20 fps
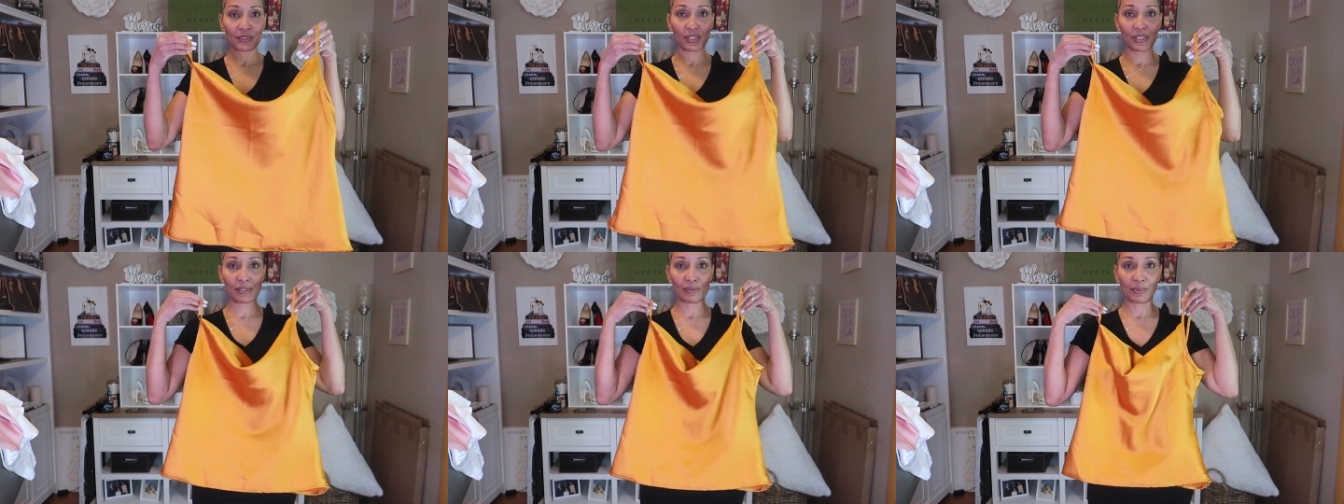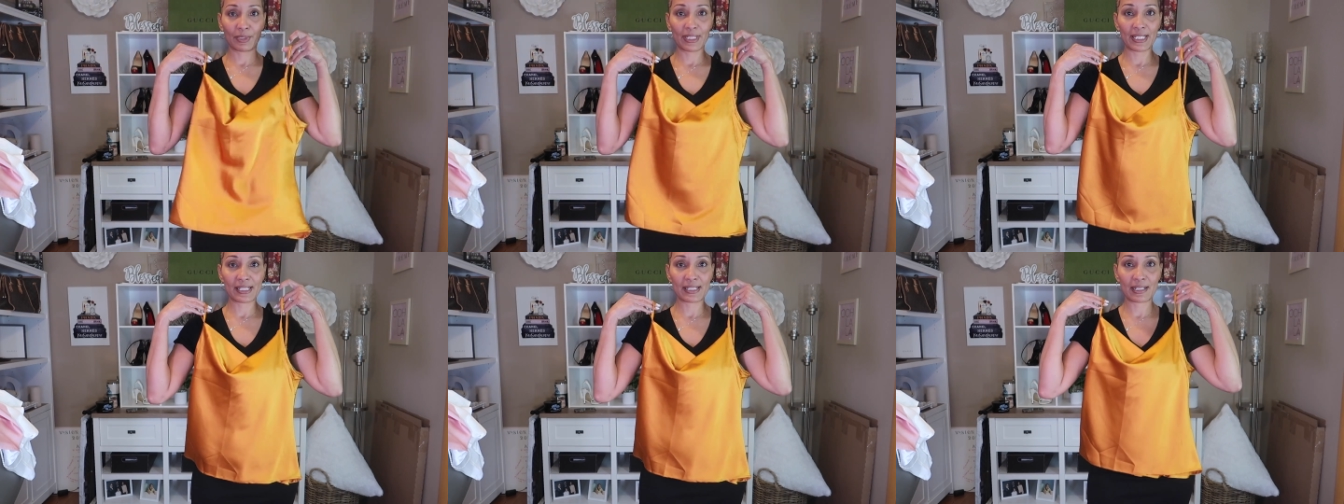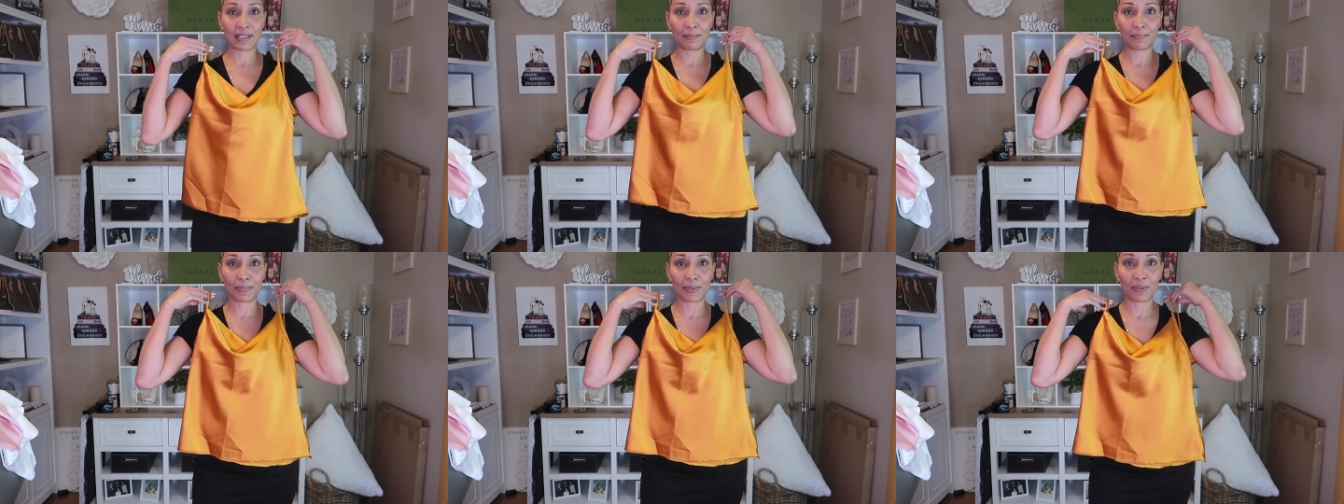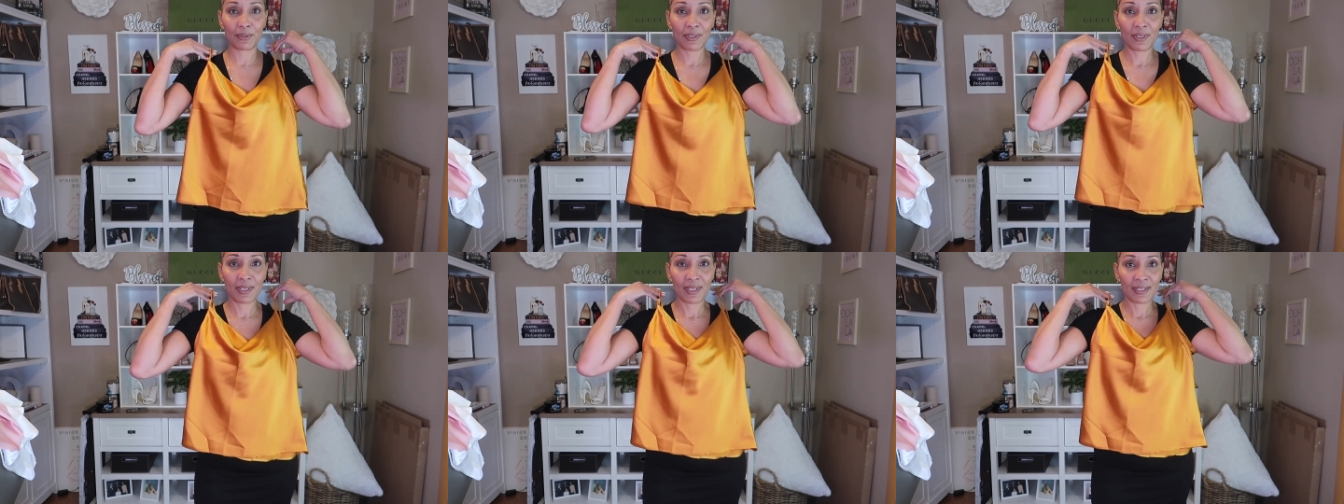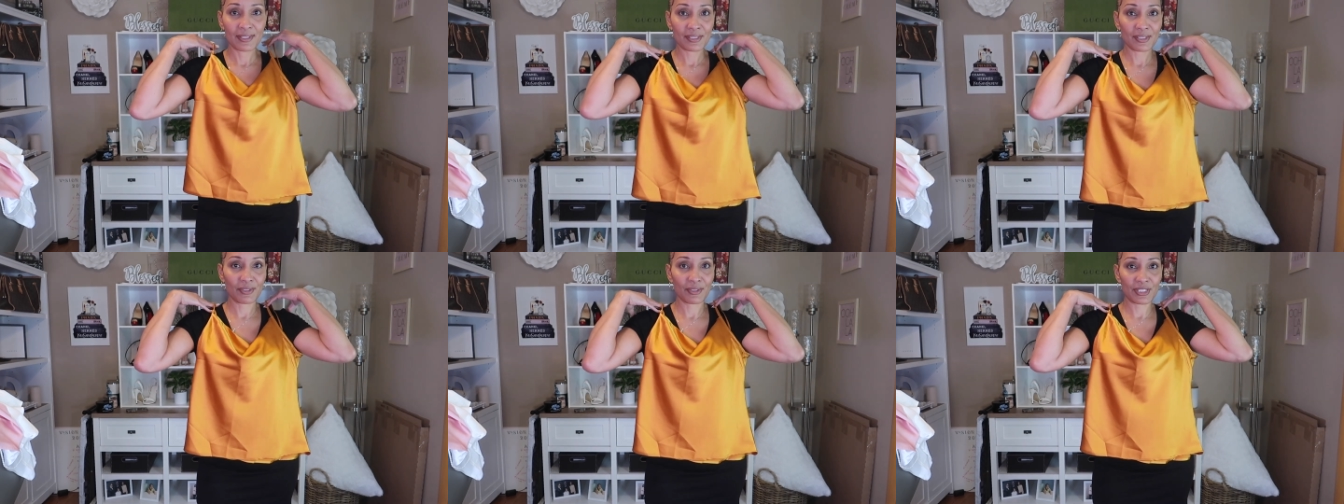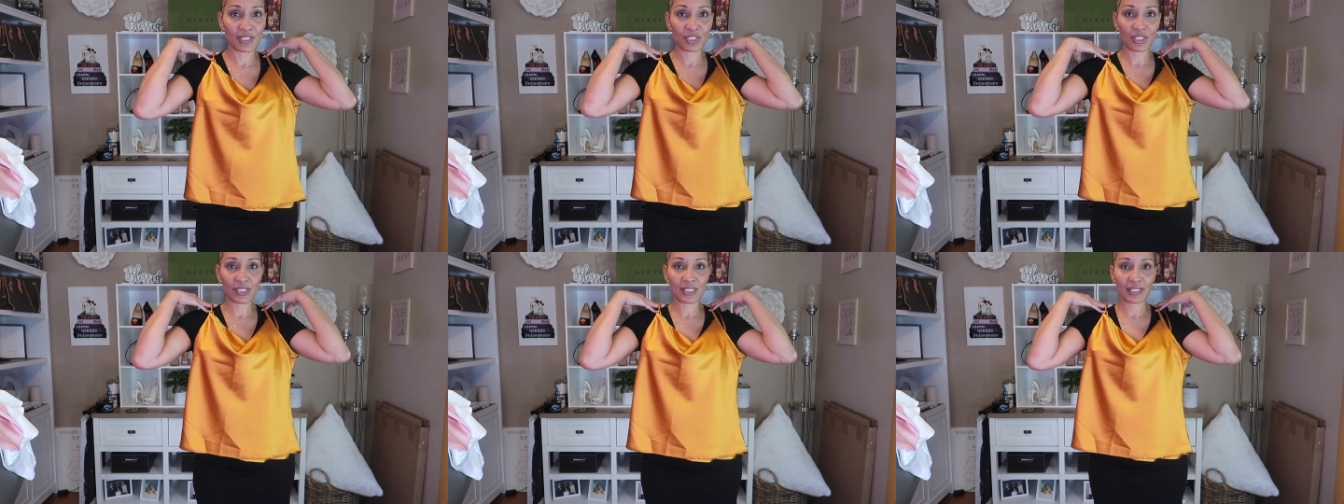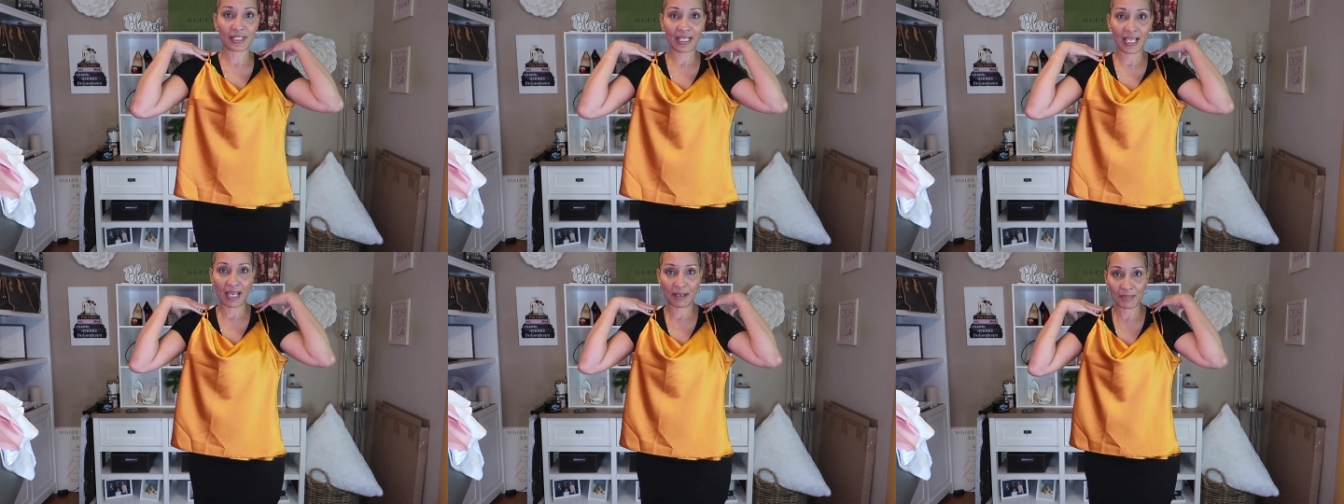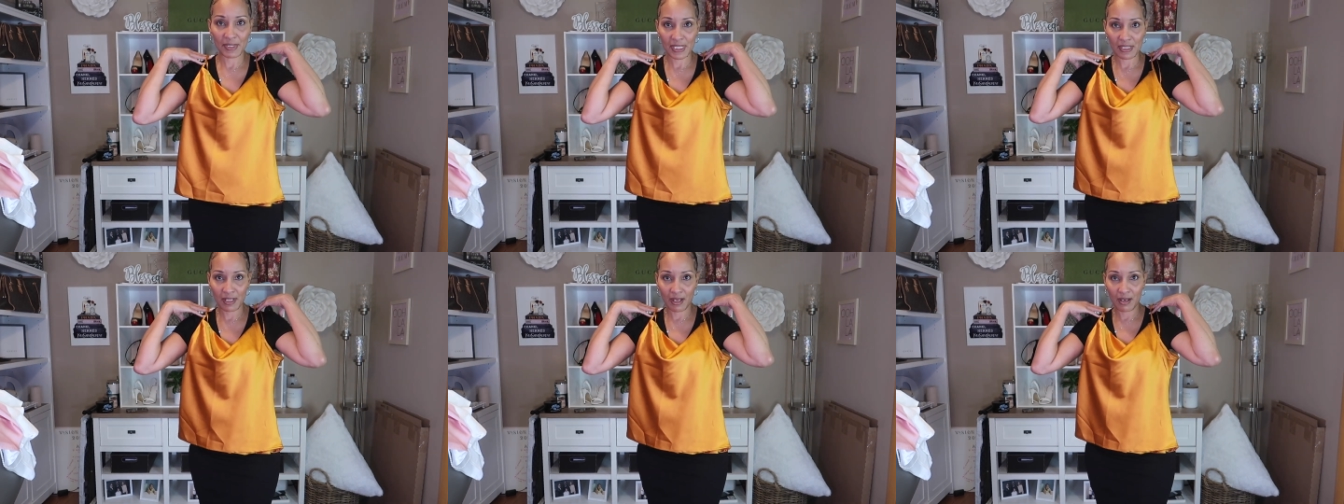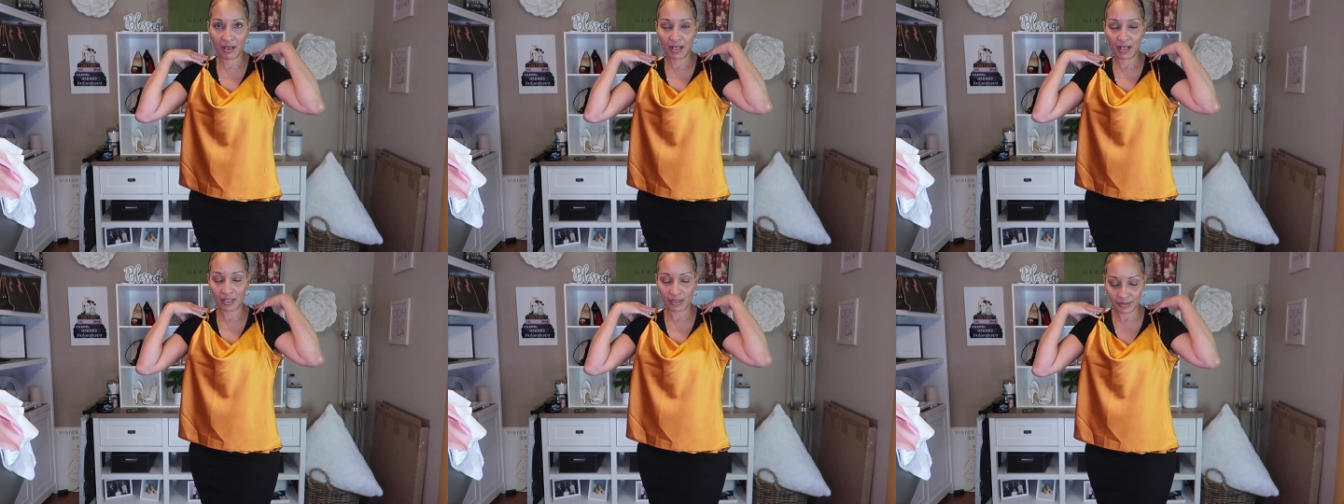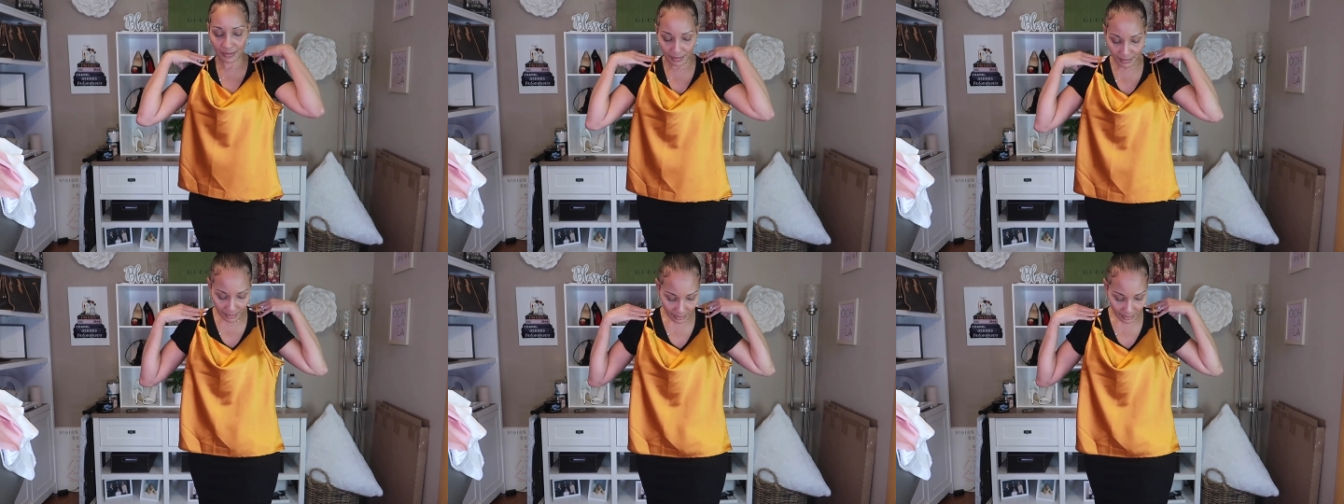just really simple. So it's just a camisole